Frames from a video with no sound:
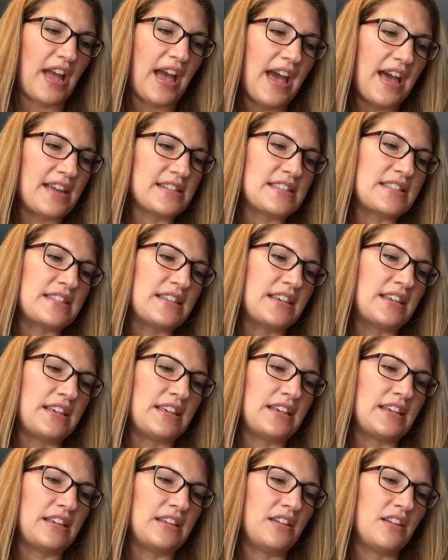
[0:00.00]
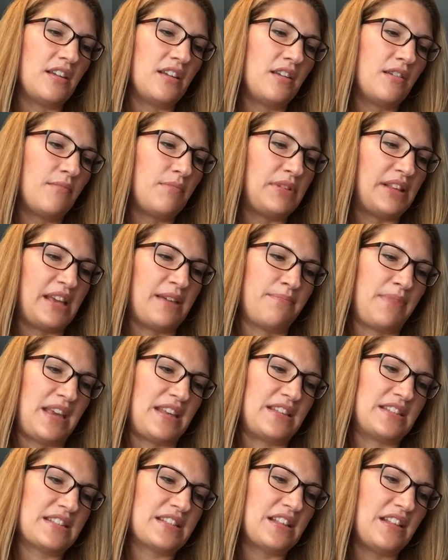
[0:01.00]
acid
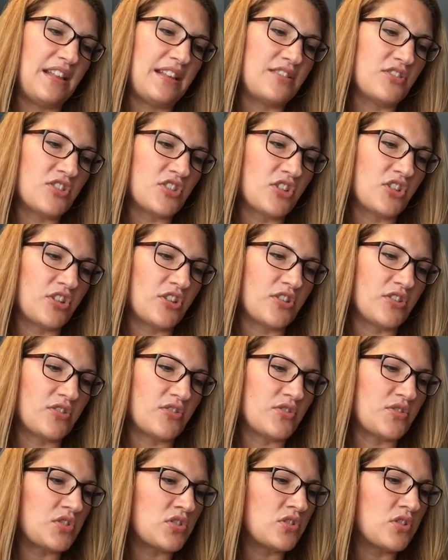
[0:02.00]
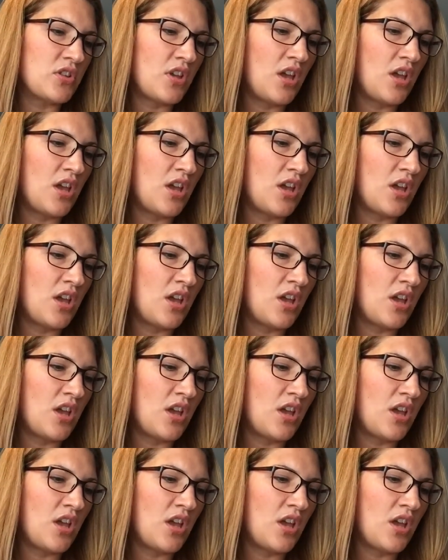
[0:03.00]
plant-based cleansers